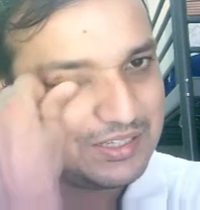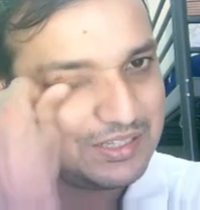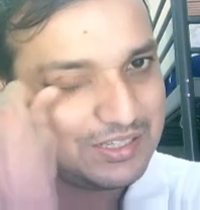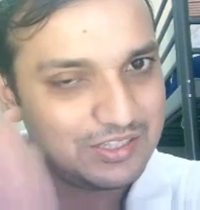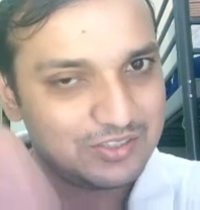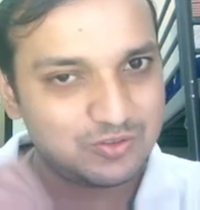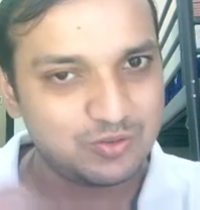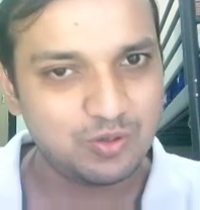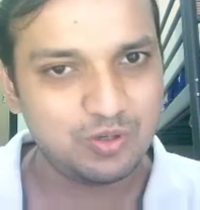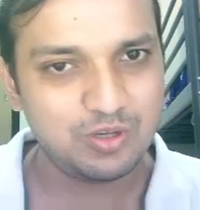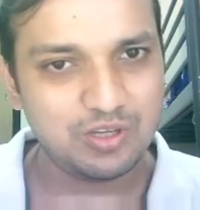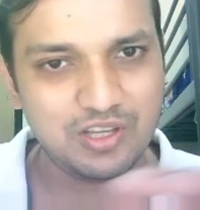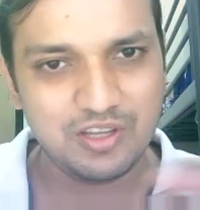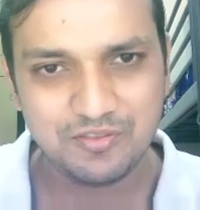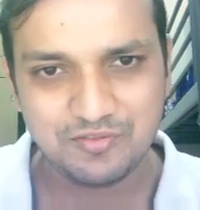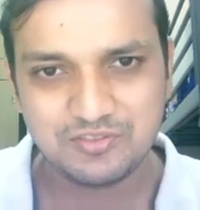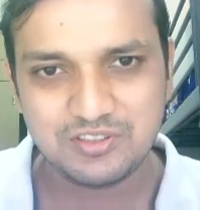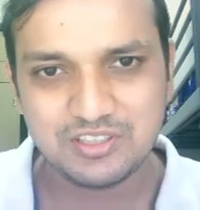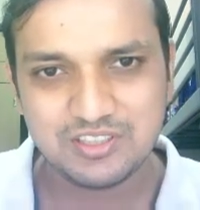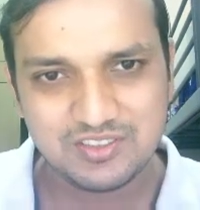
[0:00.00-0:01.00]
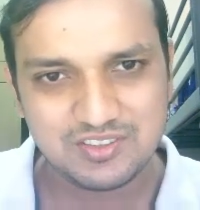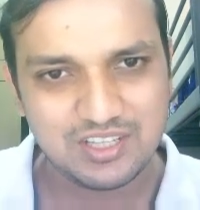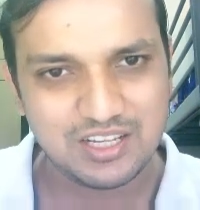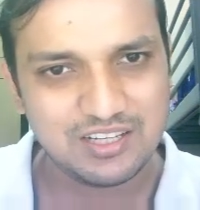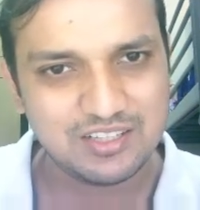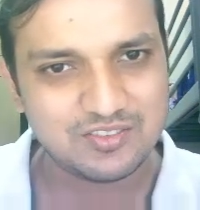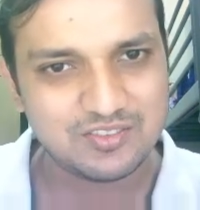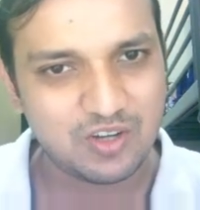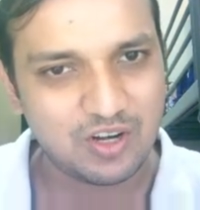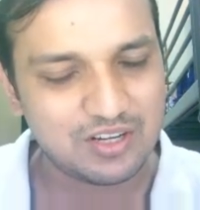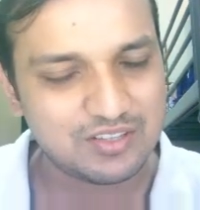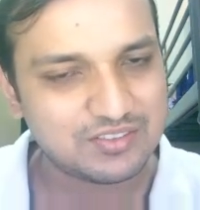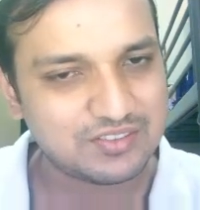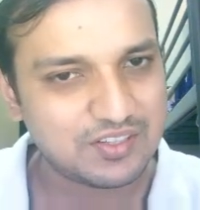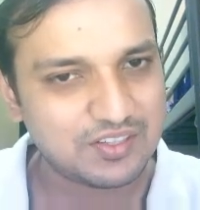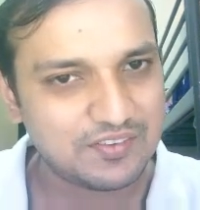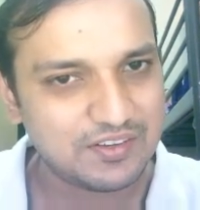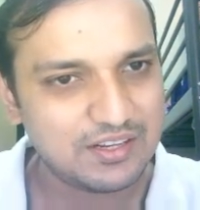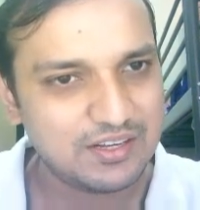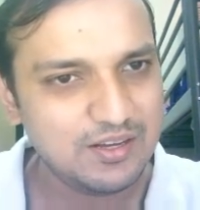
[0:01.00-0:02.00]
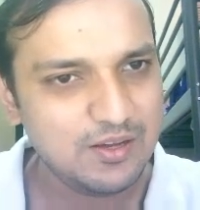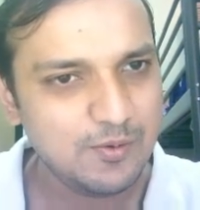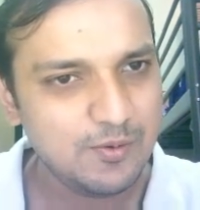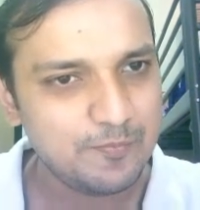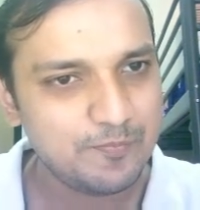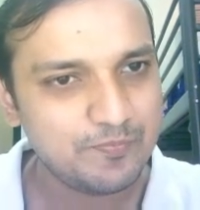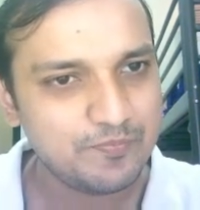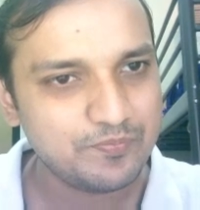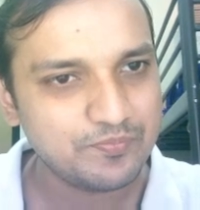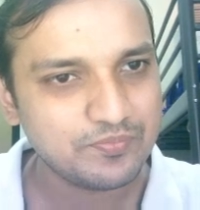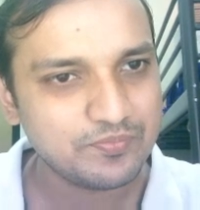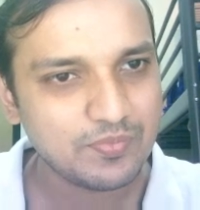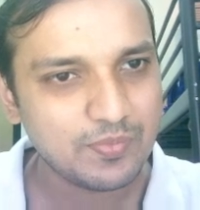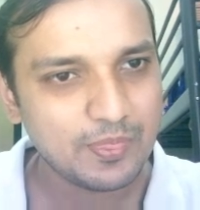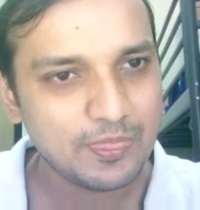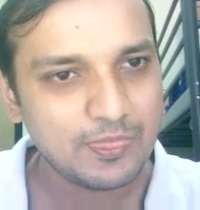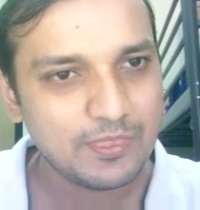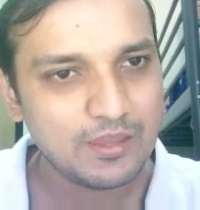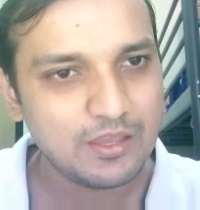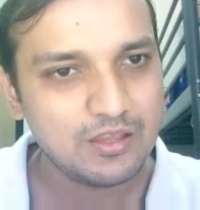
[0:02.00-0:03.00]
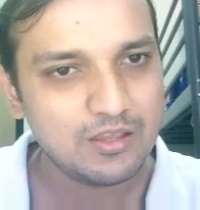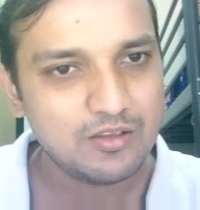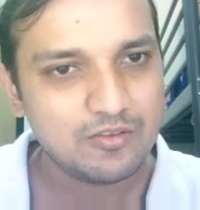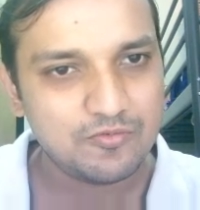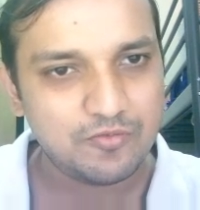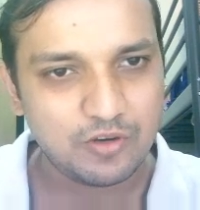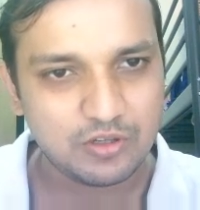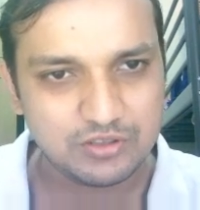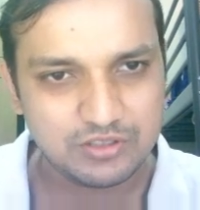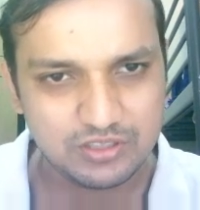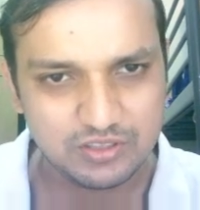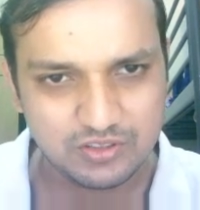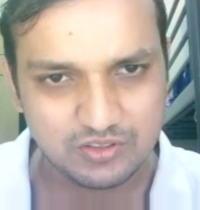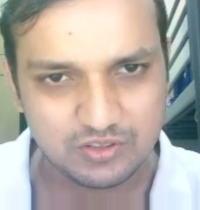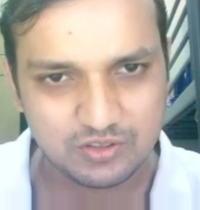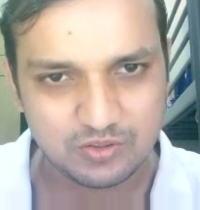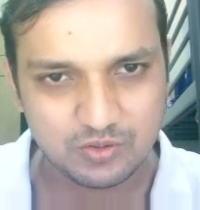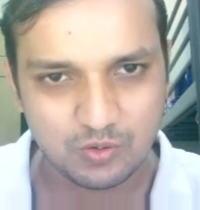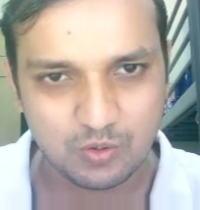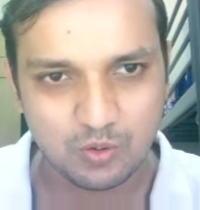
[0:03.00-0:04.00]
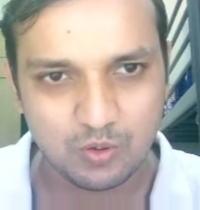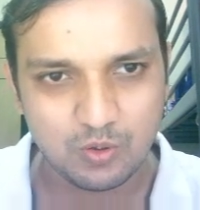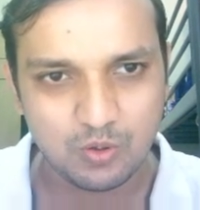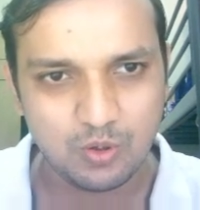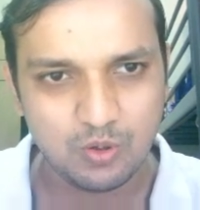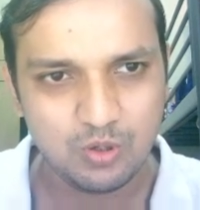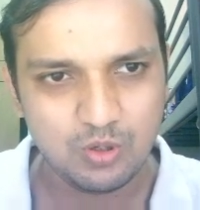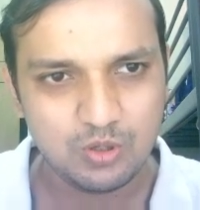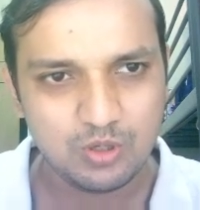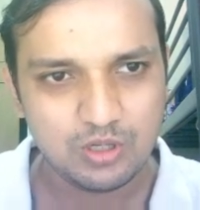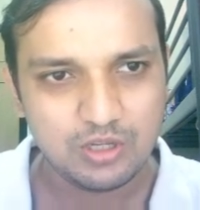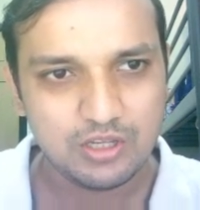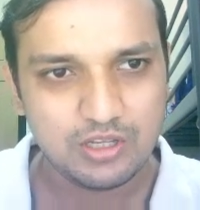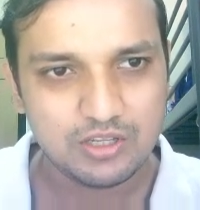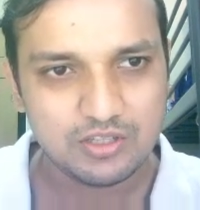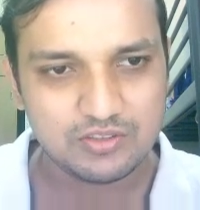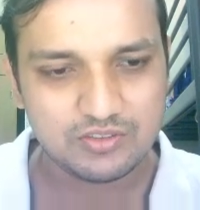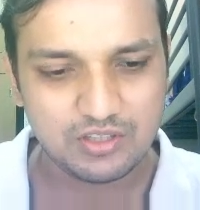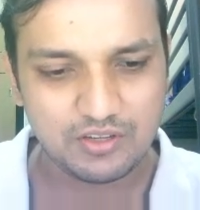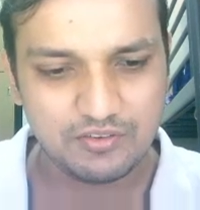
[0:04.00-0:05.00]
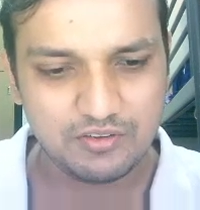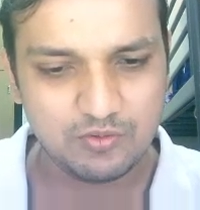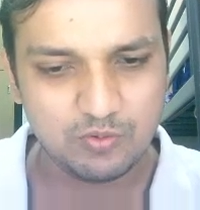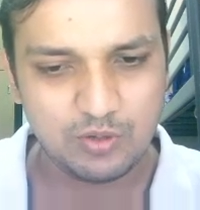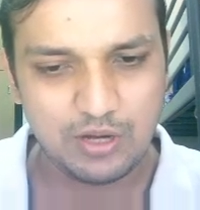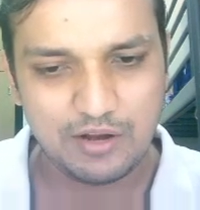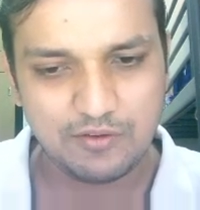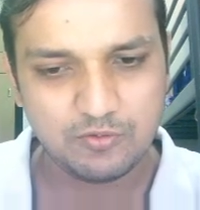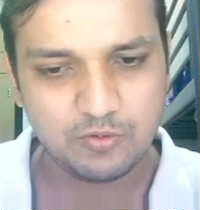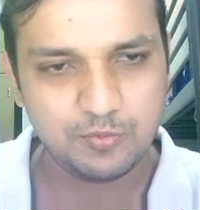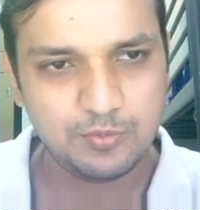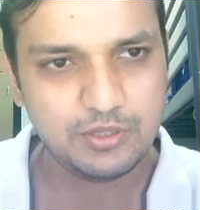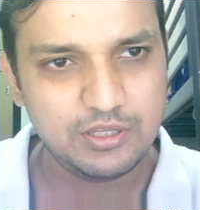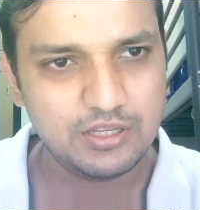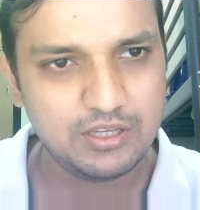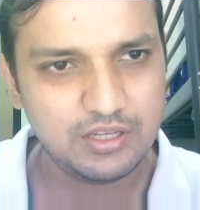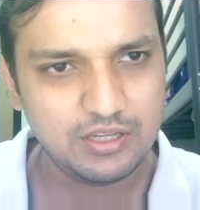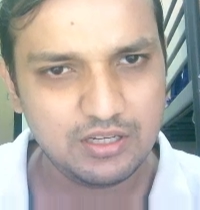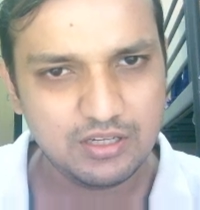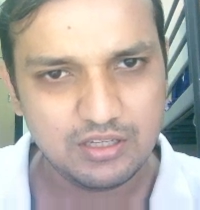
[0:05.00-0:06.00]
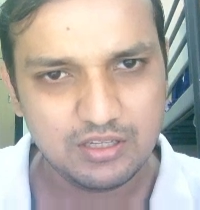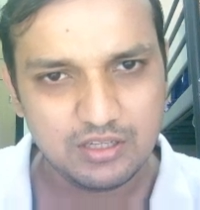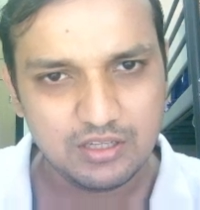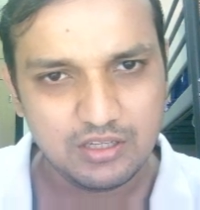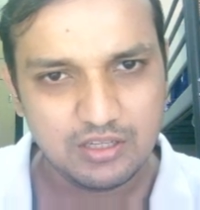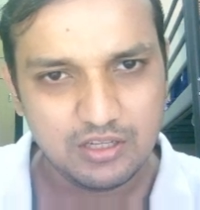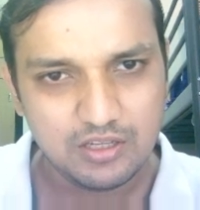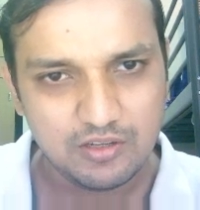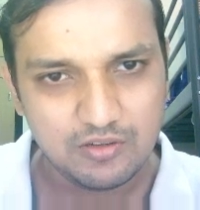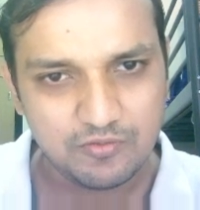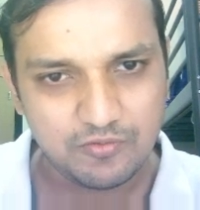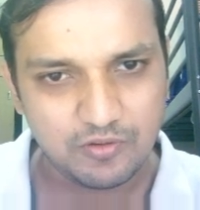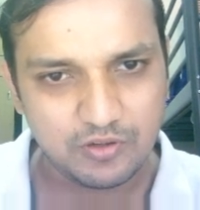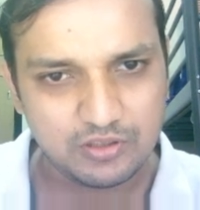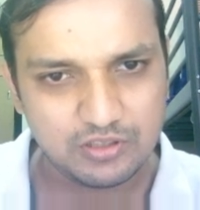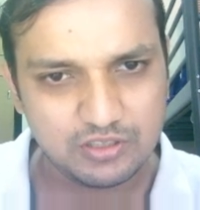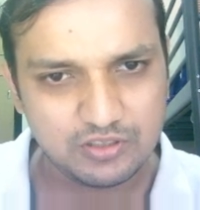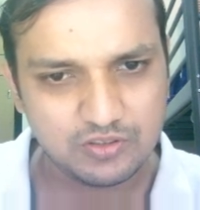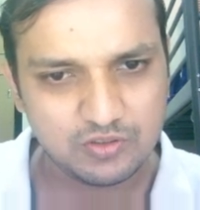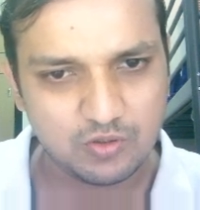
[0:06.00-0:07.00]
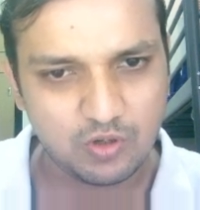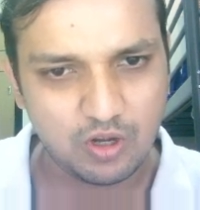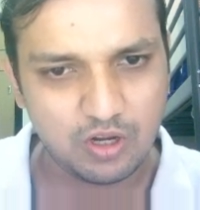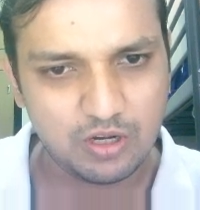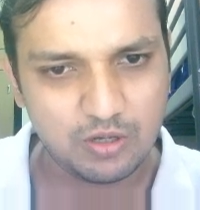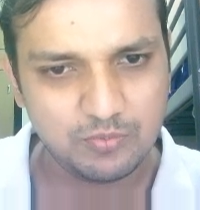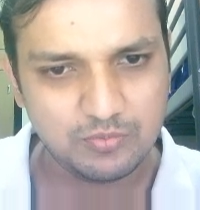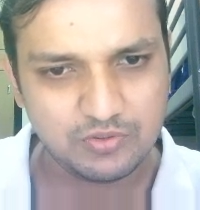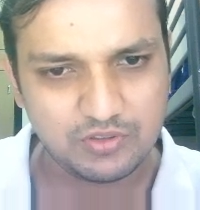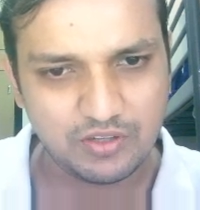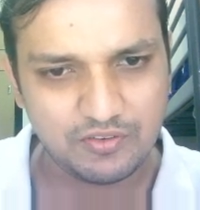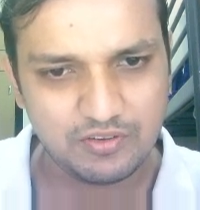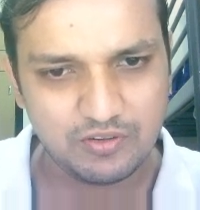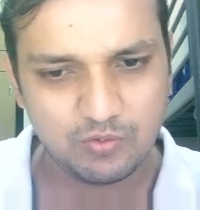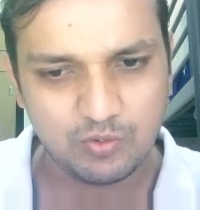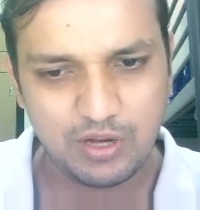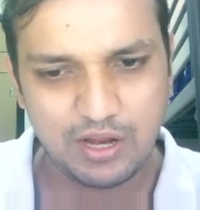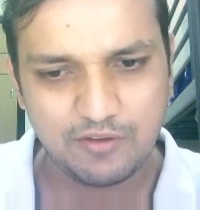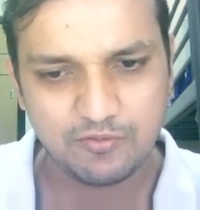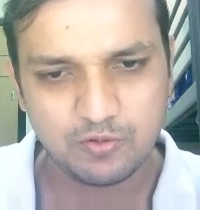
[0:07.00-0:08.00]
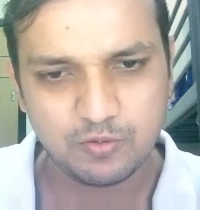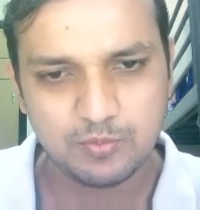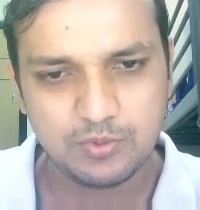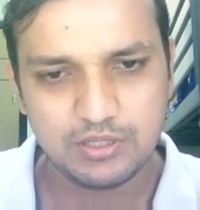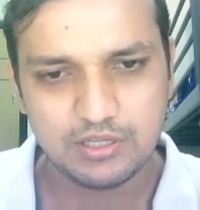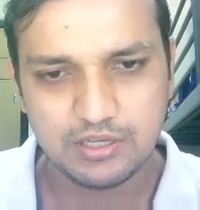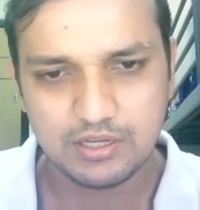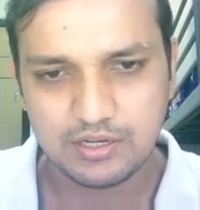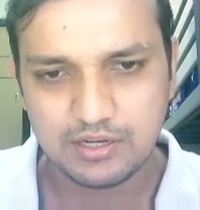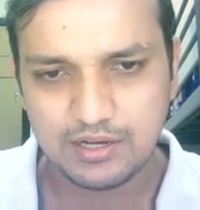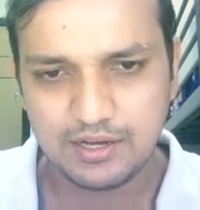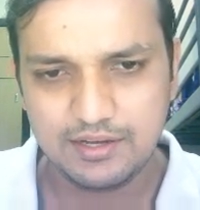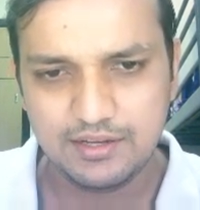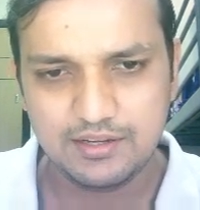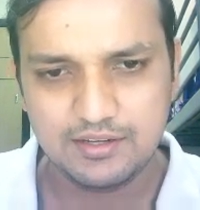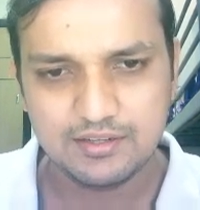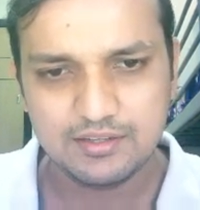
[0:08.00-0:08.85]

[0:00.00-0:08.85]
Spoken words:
So if this cell is not a 7, for this row 7 would have to be here, for this column 7 would have to be here, right?